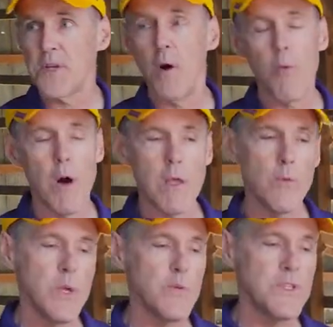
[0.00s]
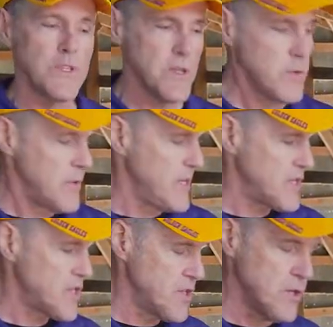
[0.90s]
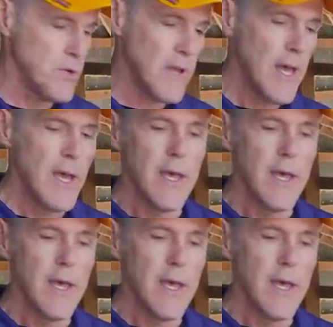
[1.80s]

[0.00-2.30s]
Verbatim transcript: So what we would do with this chute